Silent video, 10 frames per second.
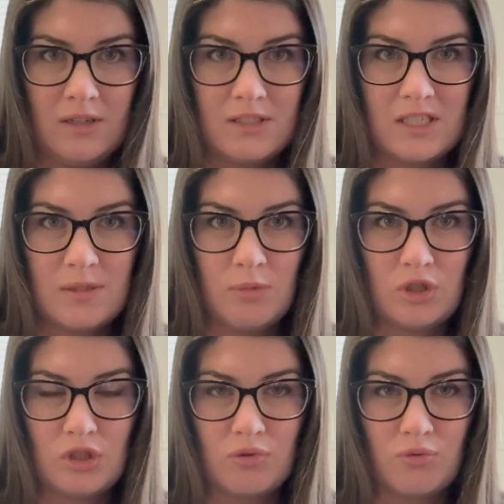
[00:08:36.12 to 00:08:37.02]

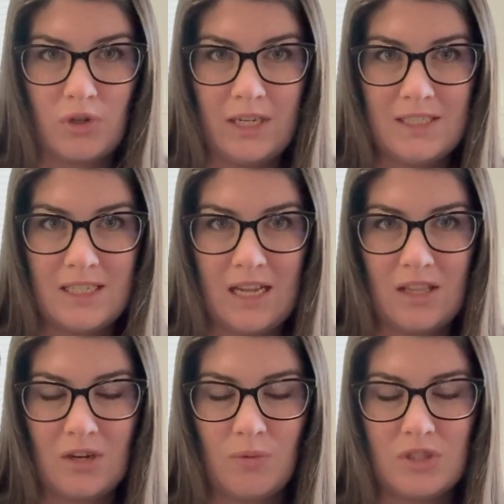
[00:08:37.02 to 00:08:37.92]
smushed right
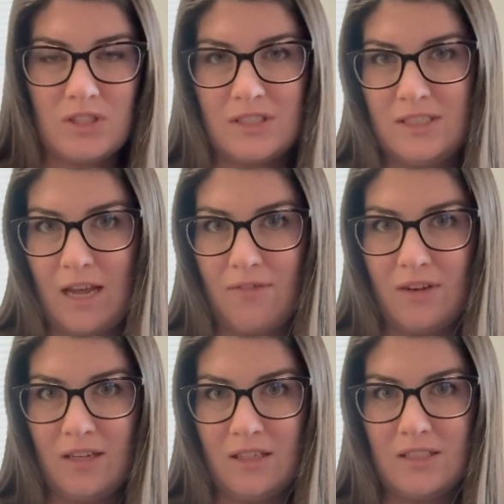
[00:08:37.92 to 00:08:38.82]
together, which is
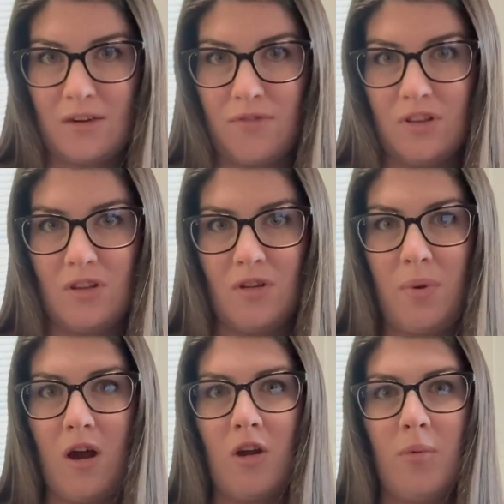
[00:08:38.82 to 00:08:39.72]
definitely different than the
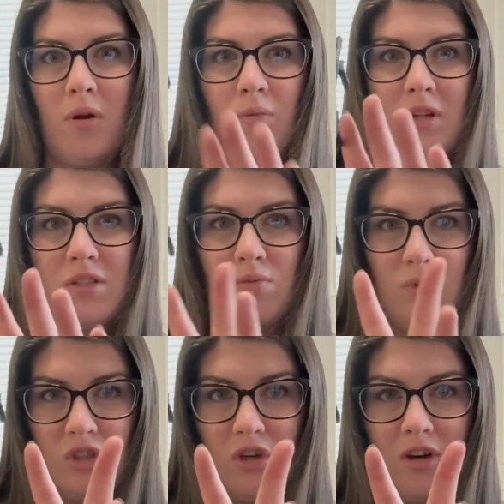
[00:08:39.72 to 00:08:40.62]
Pottery Barn ones,
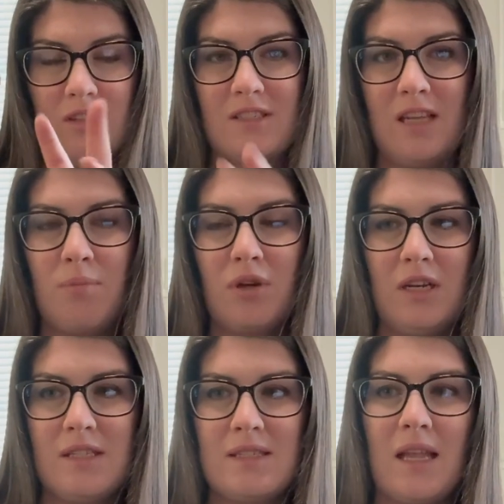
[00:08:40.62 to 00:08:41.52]
which are
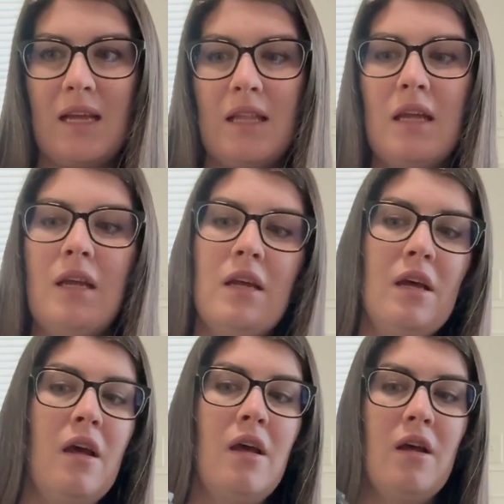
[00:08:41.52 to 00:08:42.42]
separated slightly.
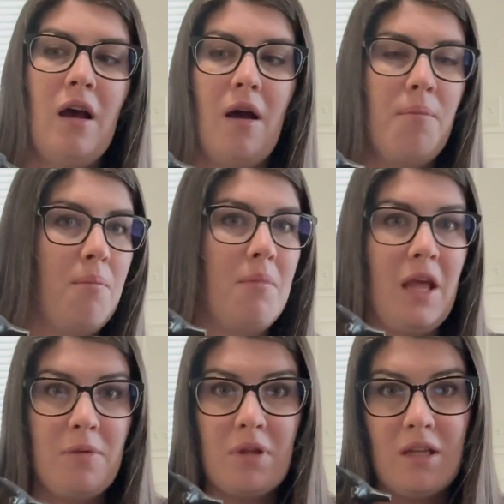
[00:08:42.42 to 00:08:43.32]

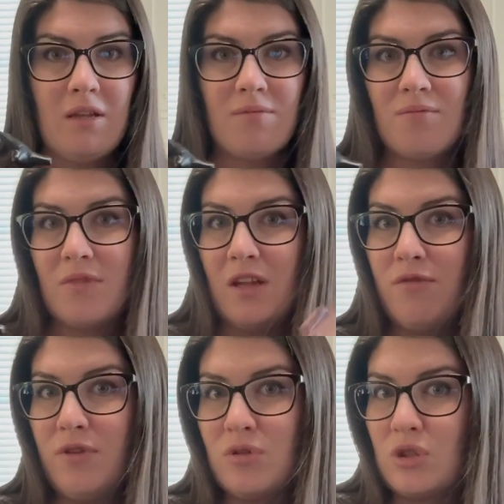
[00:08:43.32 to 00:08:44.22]
Maybe in
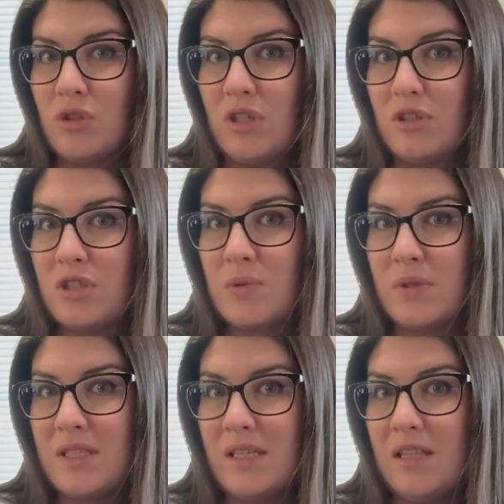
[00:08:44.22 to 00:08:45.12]
future years we'll
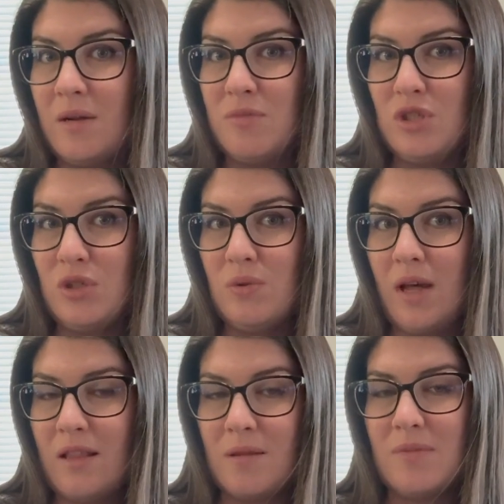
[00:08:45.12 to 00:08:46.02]
see them do
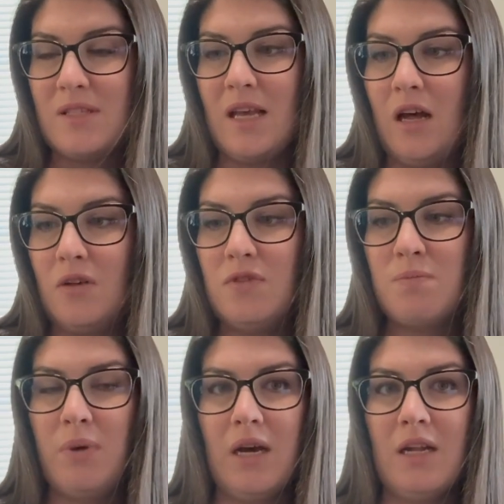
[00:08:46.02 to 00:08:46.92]
that themselves,
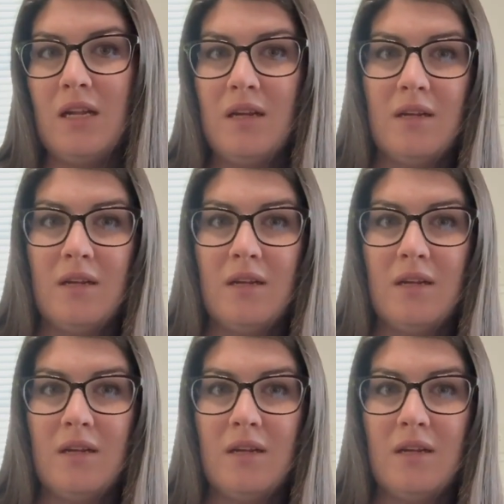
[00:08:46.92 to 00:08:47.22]
but